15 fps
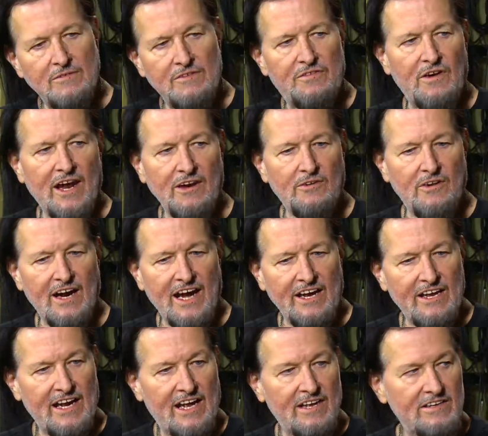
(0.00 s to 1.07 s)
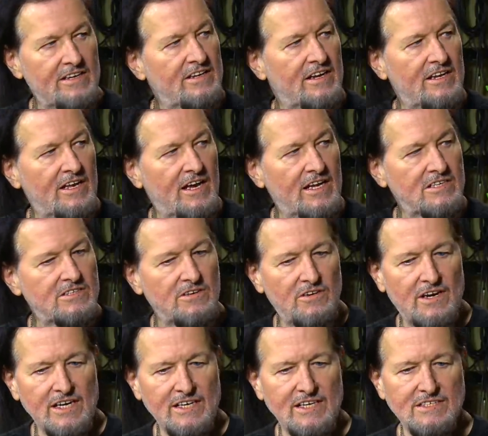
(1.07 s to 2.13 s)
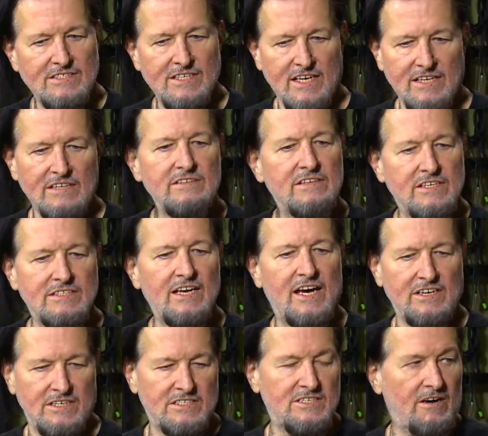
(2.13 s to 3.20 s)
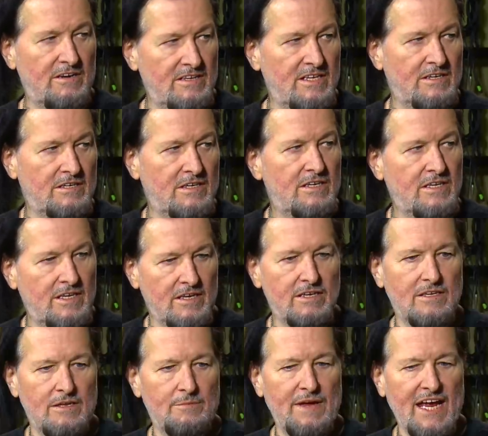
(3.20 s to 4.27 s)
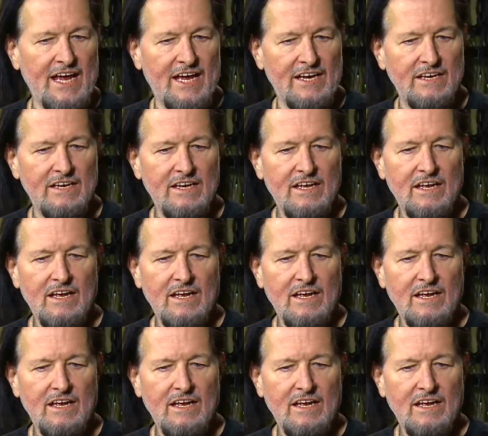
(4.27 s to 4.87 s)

him and Frank were hanging out a lot, so I guess they decided to start the, the, the band.